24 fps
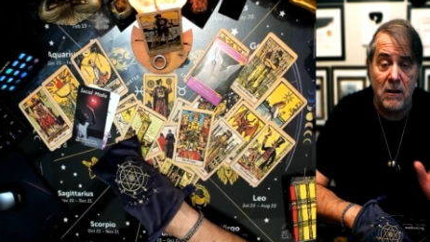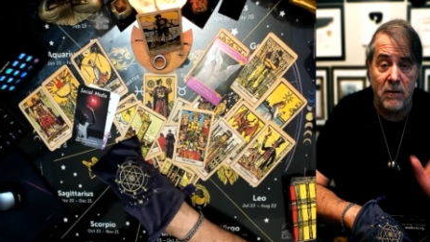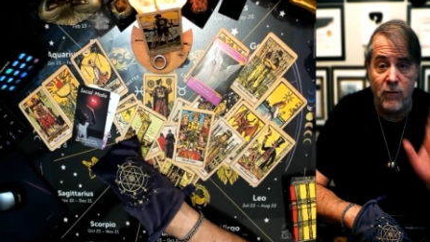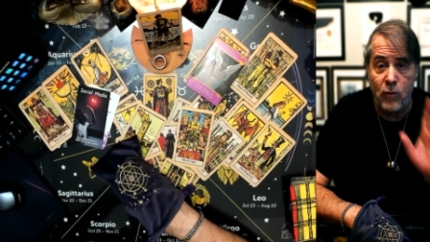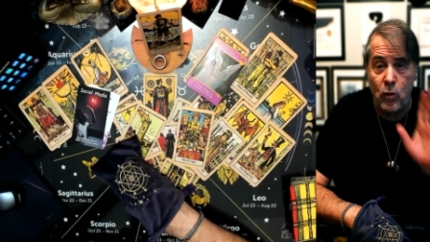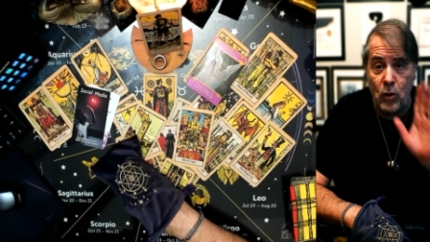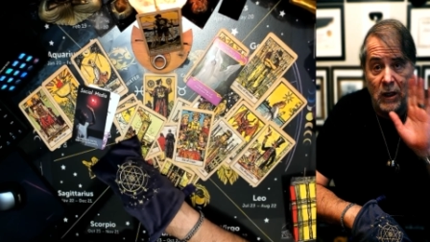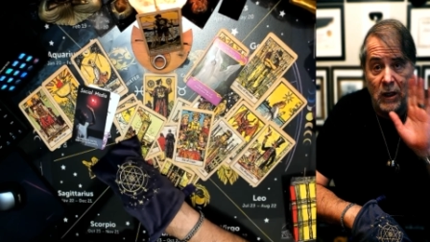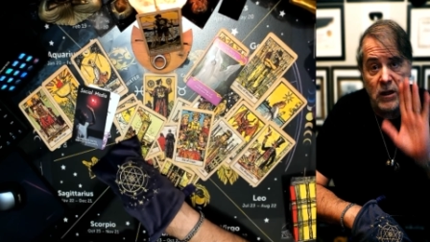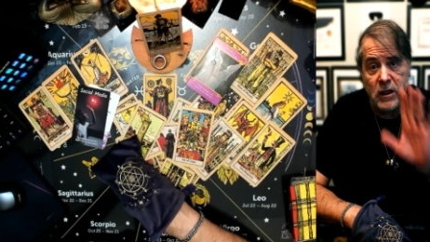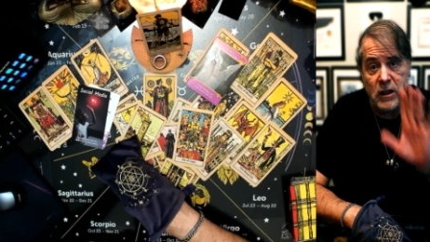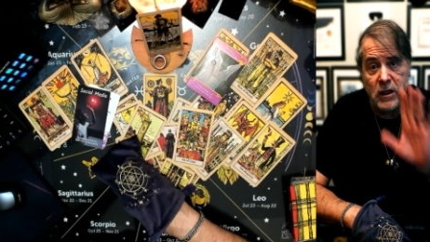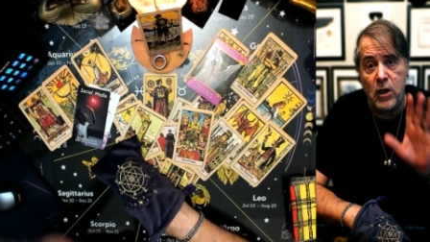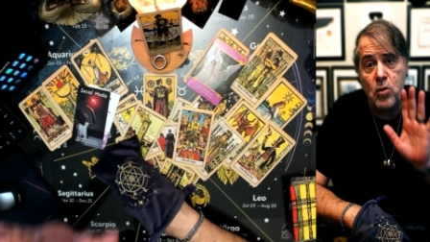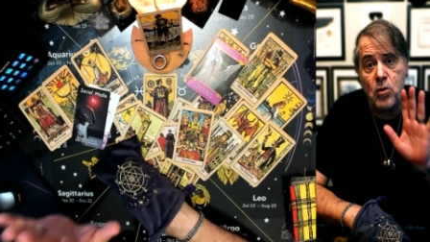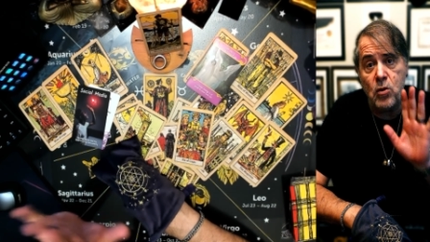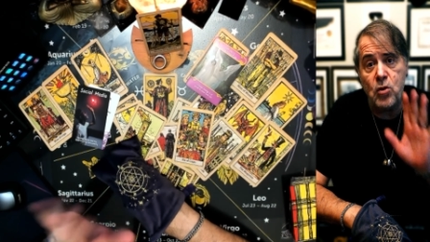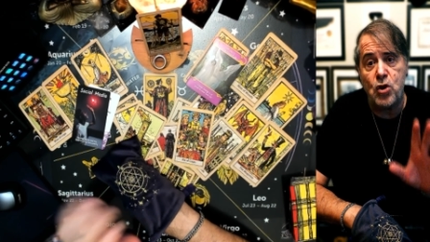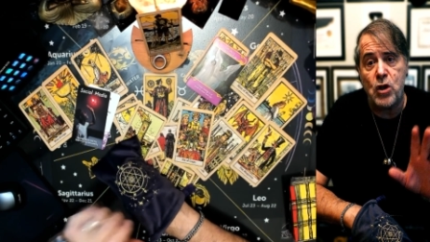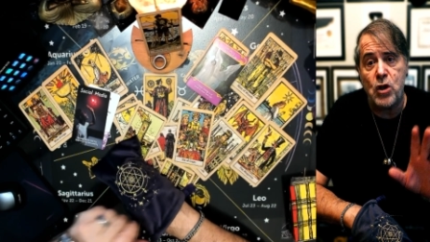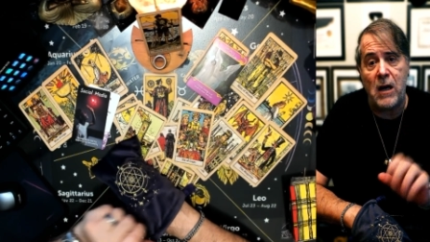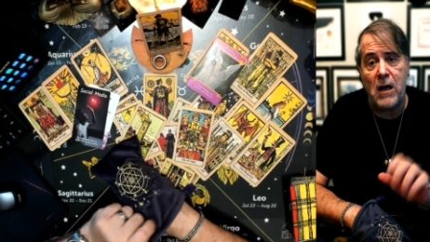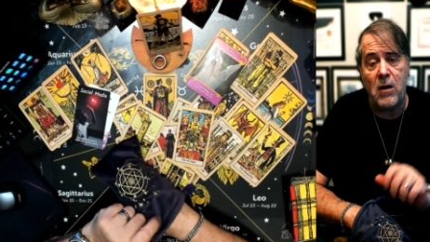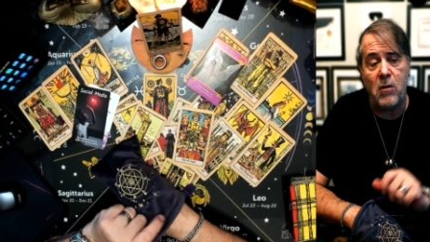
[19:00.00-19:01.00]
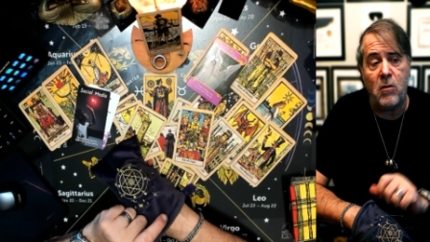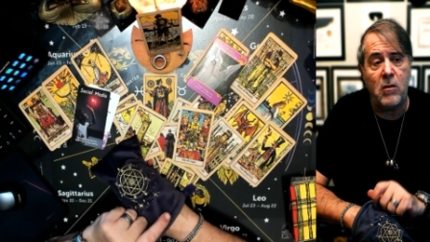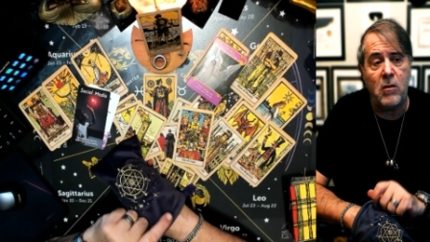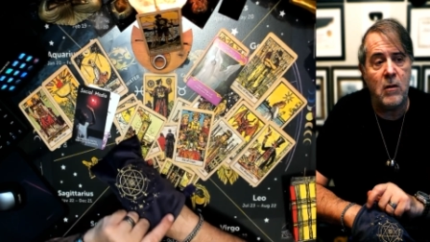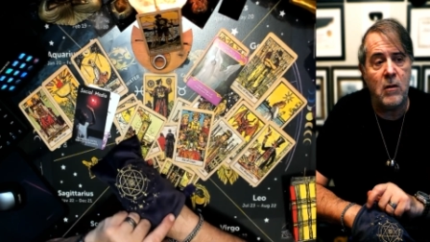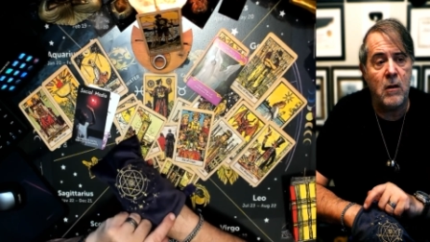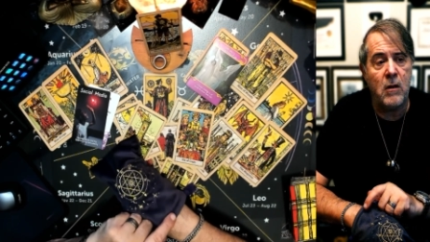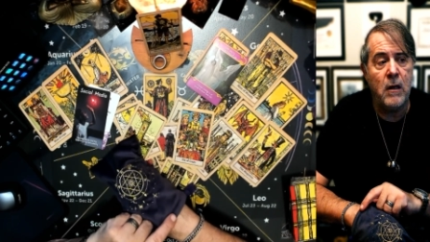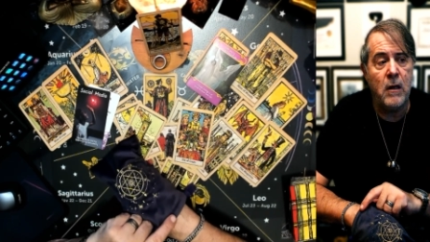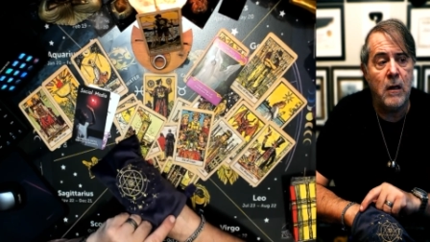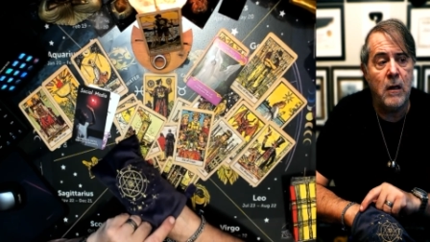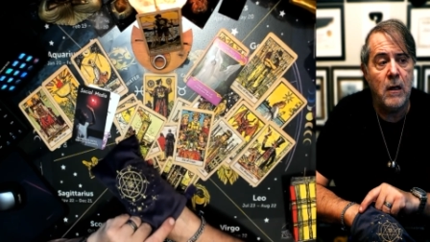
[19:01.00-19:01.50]
for a tarot channel.
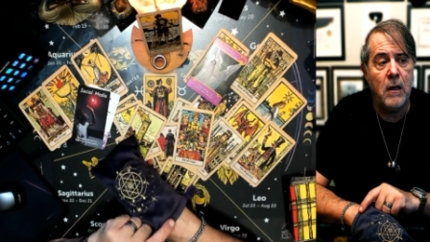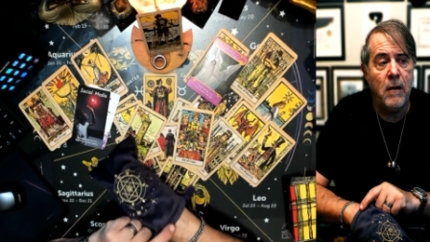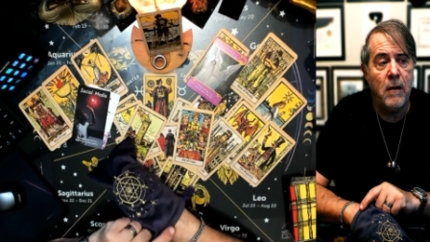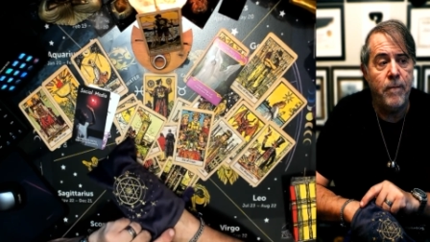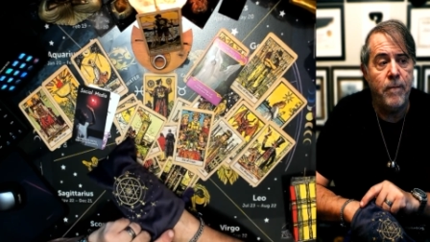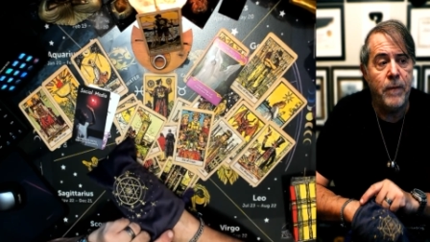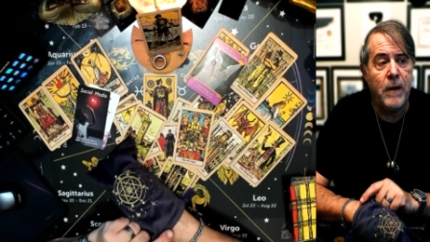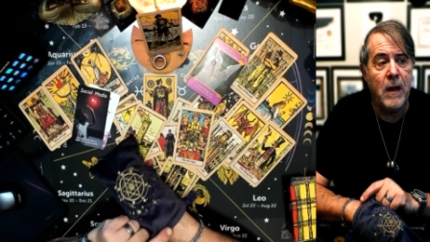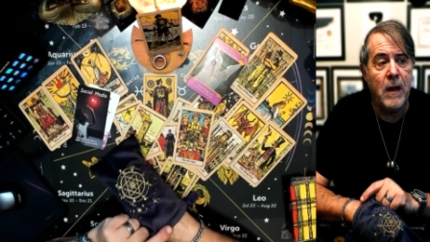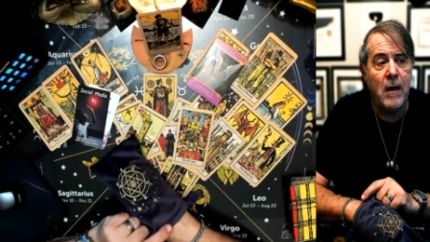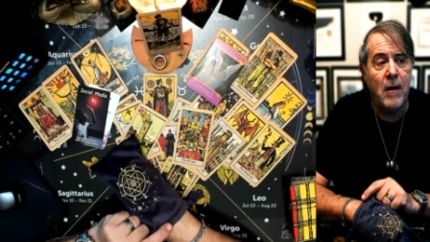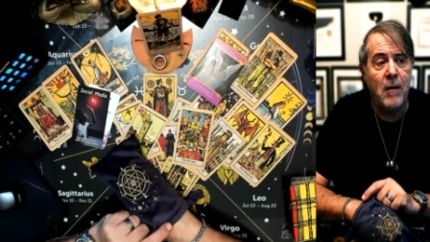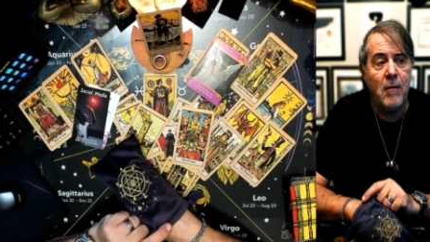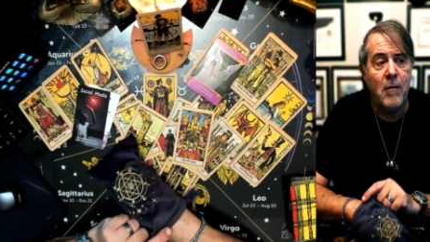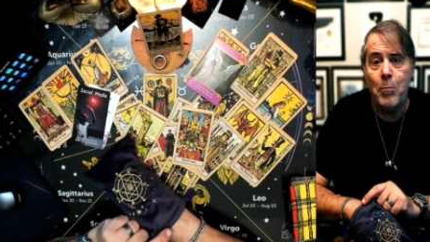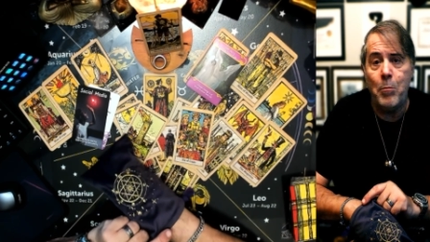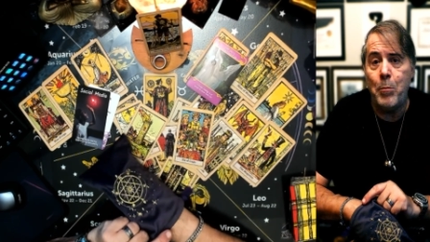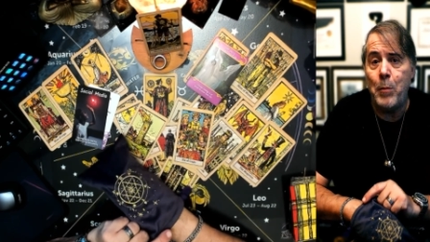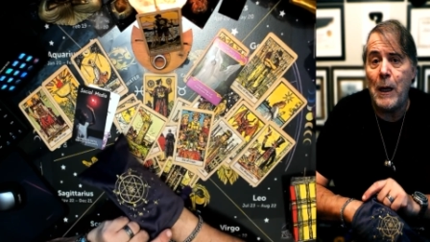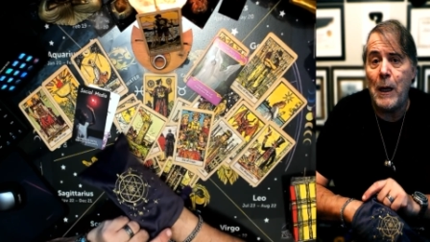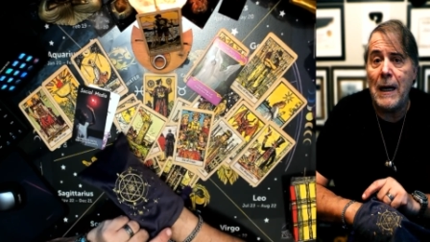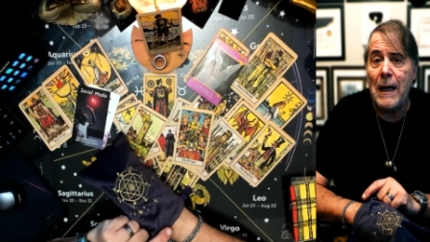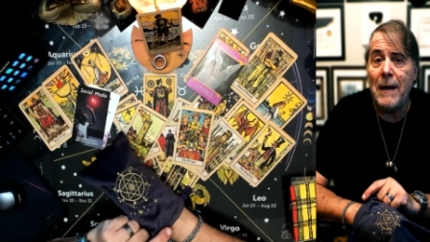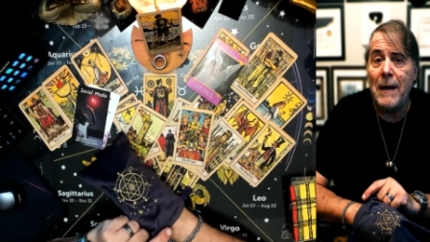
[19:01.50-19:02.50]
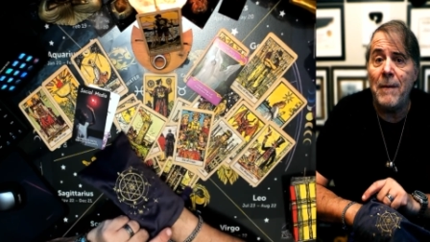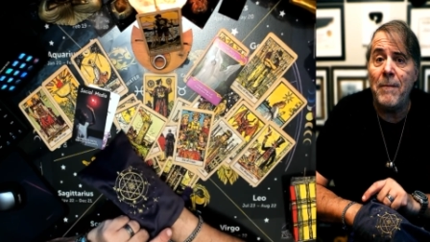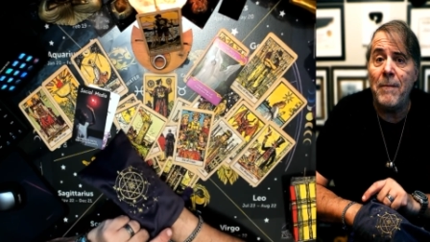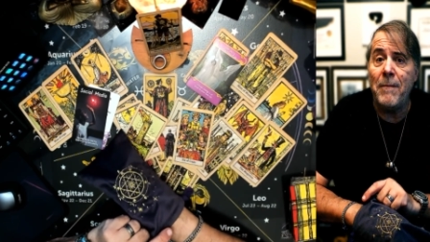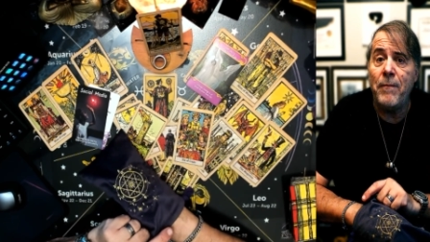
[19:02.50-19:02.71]
But,